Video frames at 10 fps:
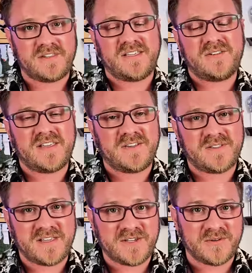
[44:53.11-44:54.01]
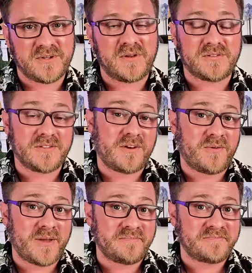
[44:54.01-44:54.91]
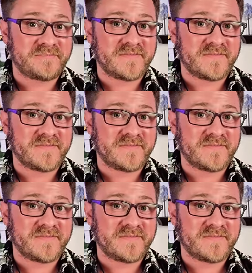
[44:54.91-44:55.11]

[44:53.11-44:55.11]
Thank you. It goes a long way.